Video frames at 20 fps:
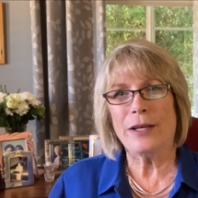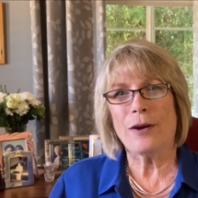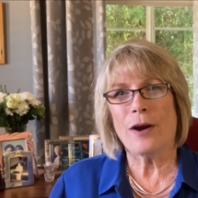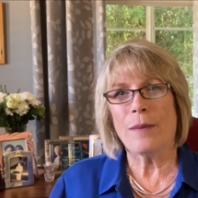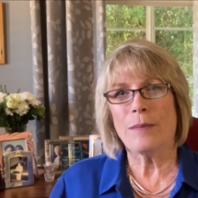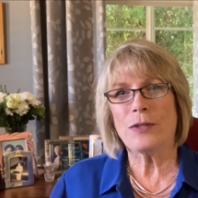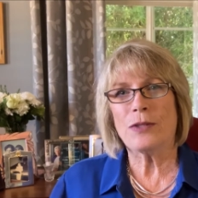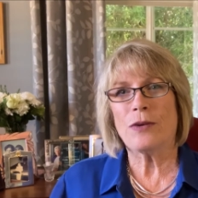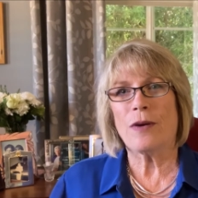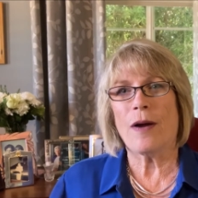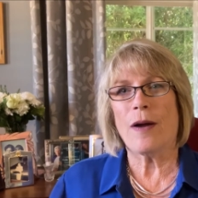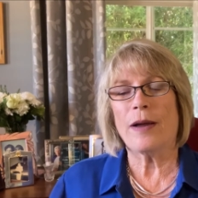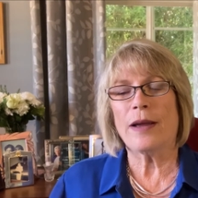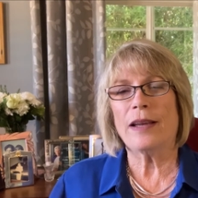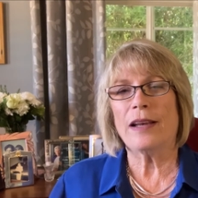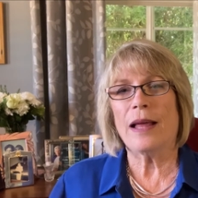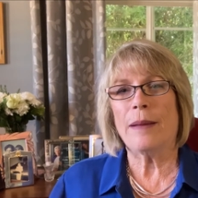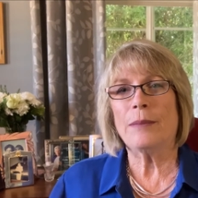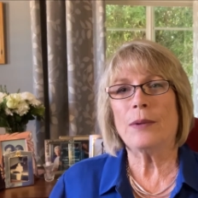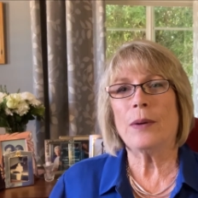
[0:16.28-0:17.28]
Armstrong,
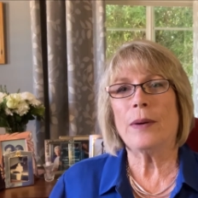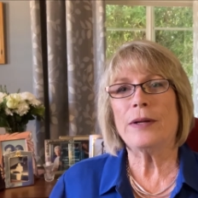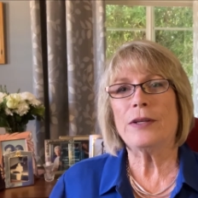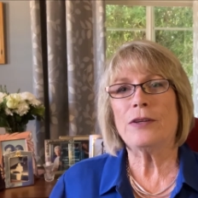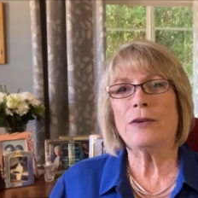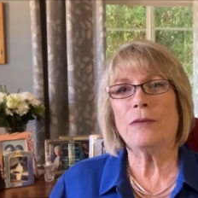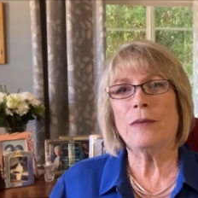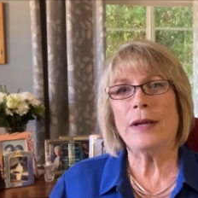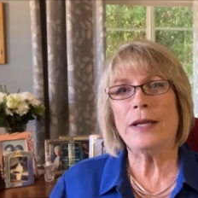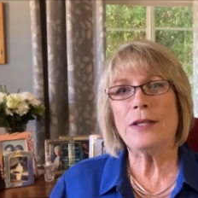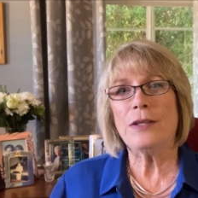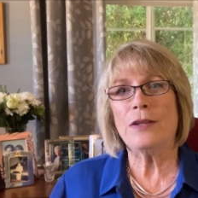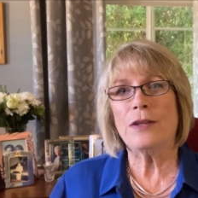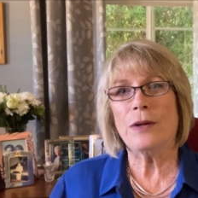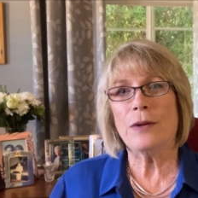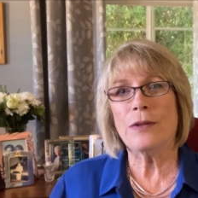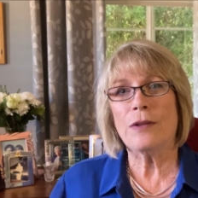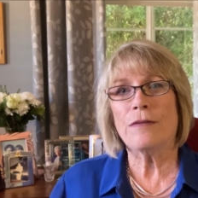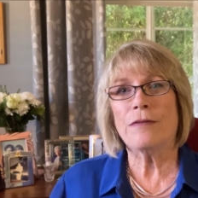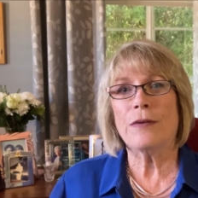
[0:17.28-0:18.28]
and I'm going to read to
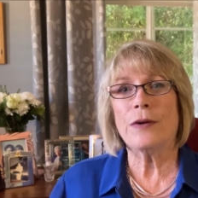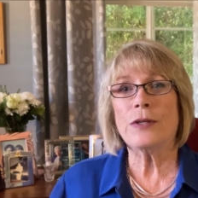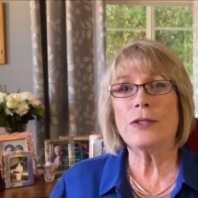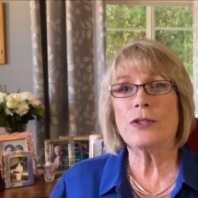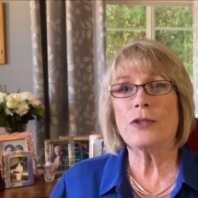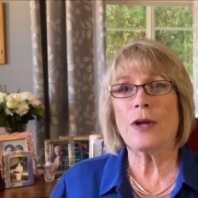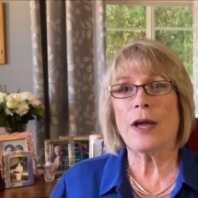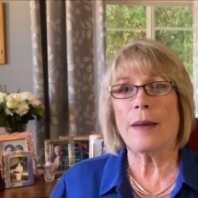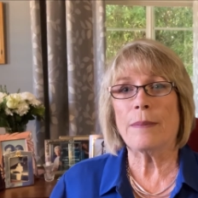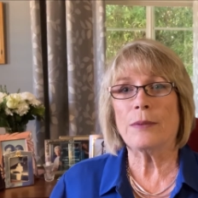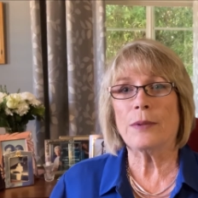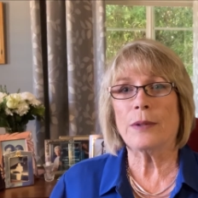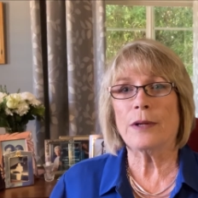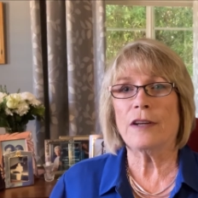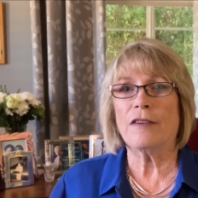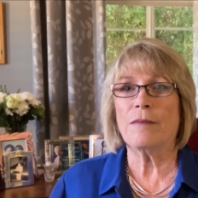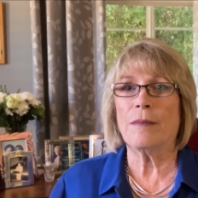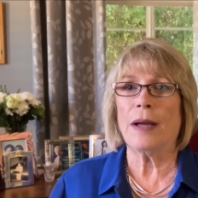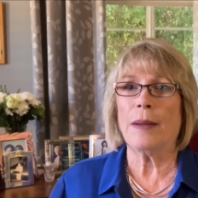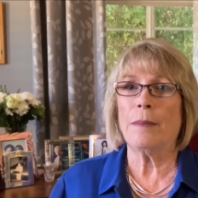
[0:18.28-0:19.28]
you the first chapter
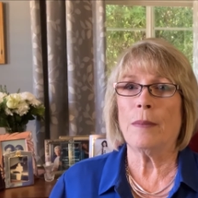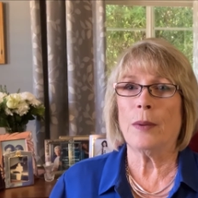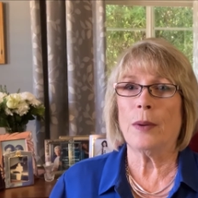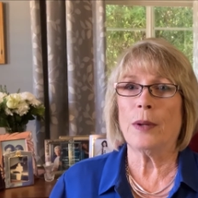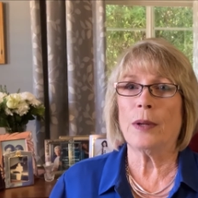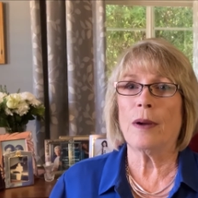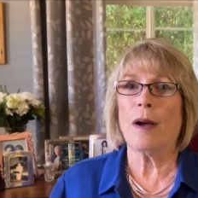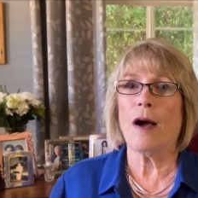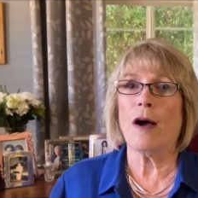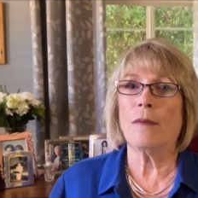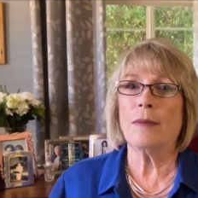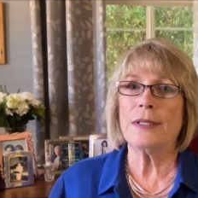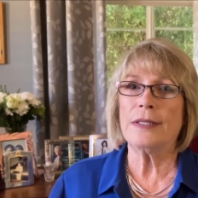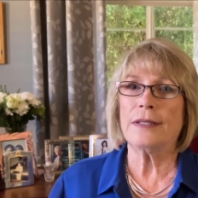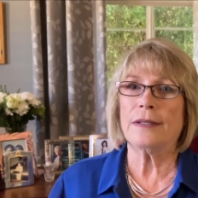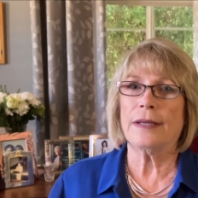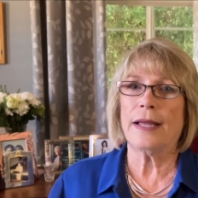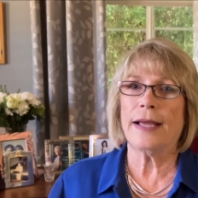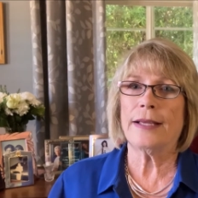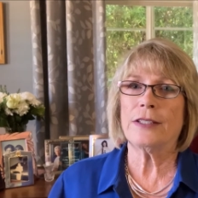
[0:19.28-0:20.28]
of my book, Always a
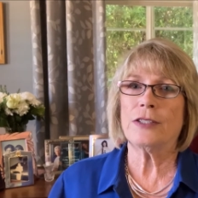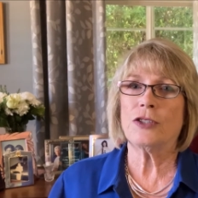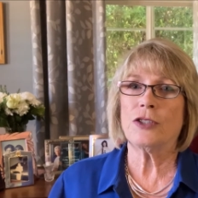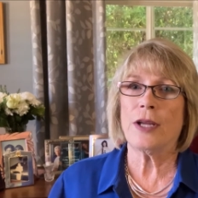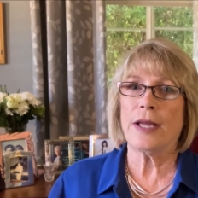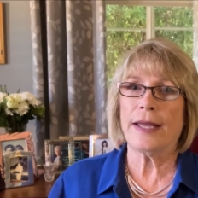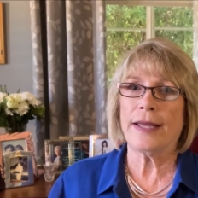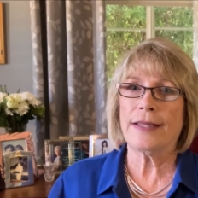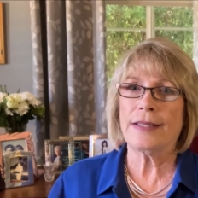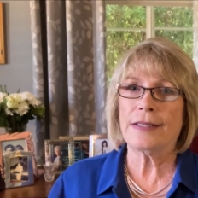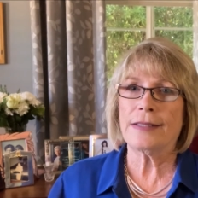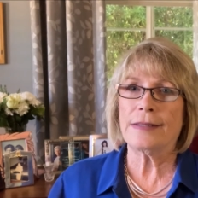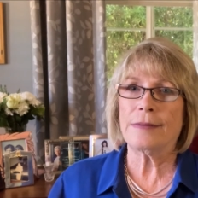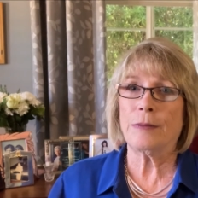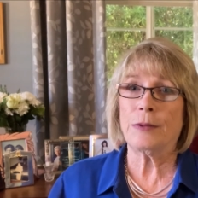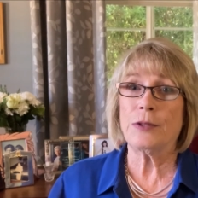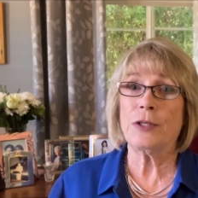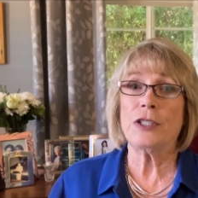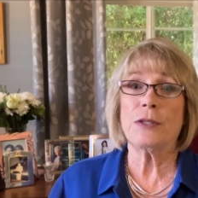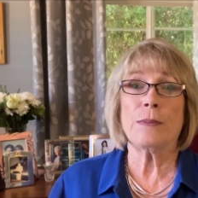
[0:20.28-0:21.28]
Last Chance,
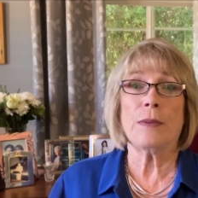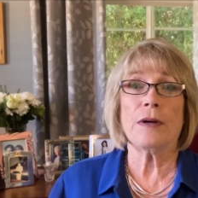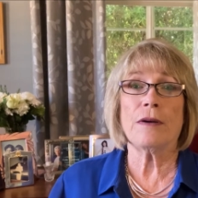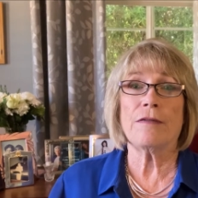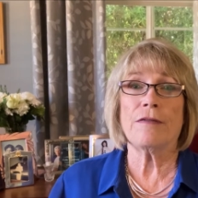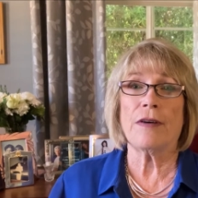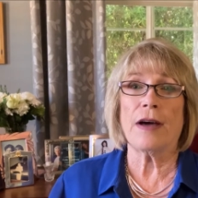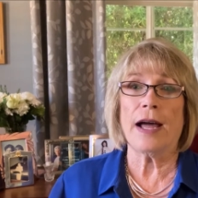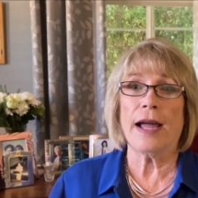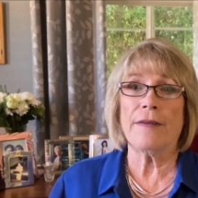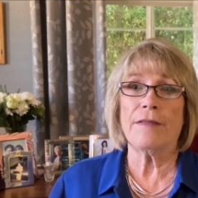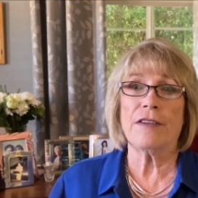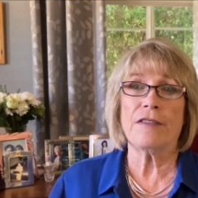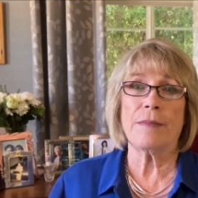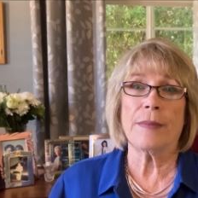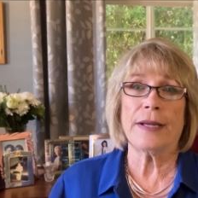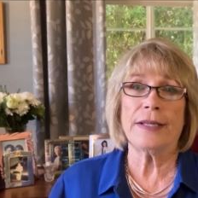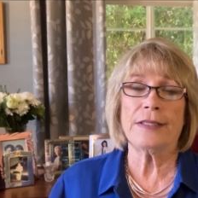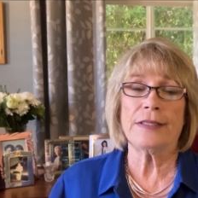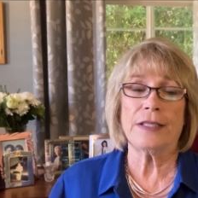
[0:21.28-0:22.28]
which is book 5 of
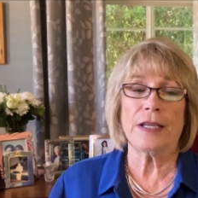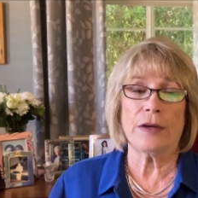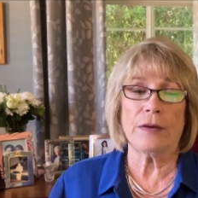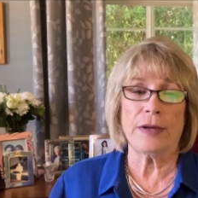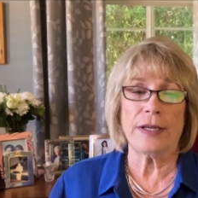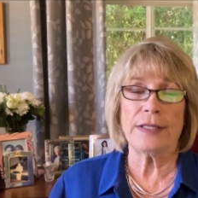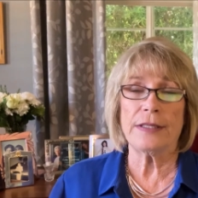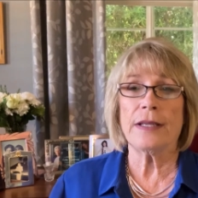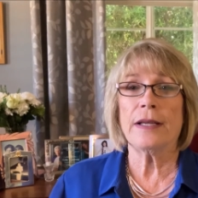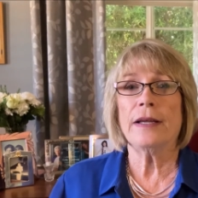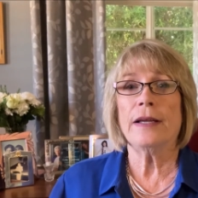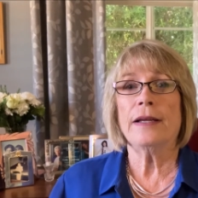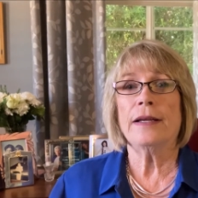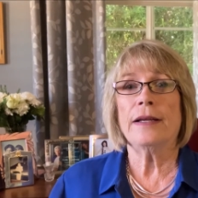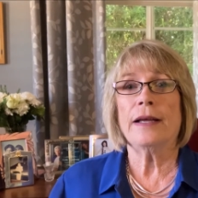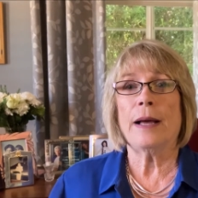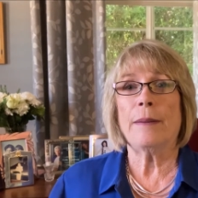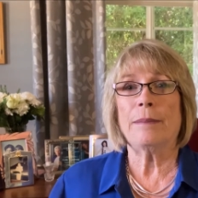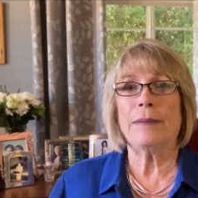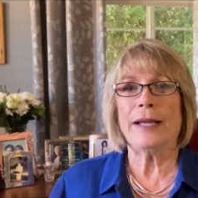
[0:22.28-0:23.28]
my series,
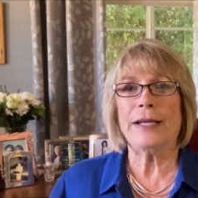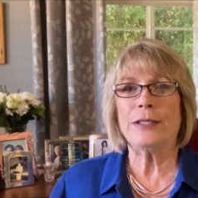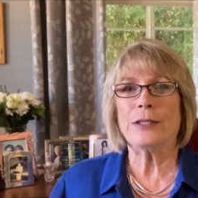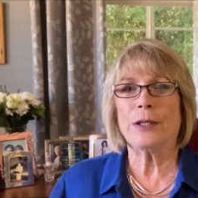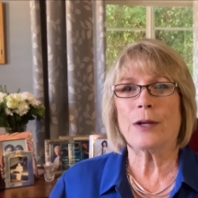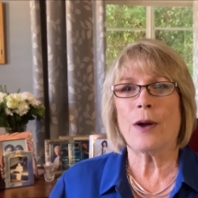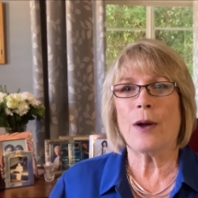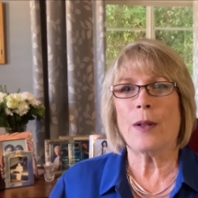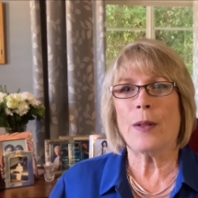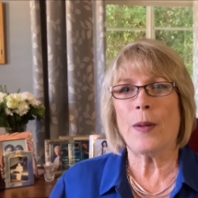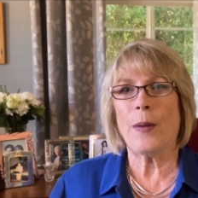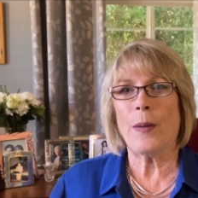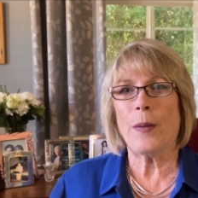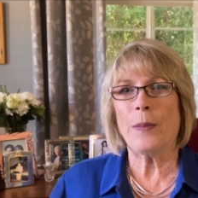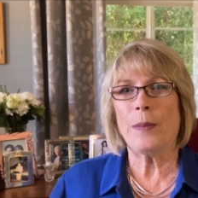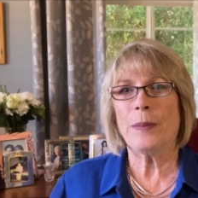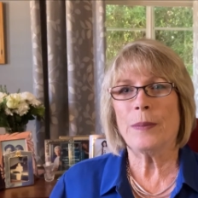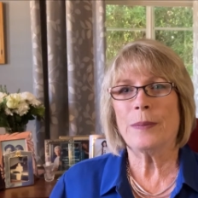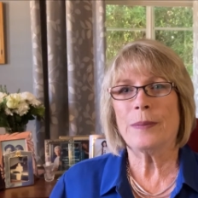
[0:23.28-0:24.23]
A Place to Call Home.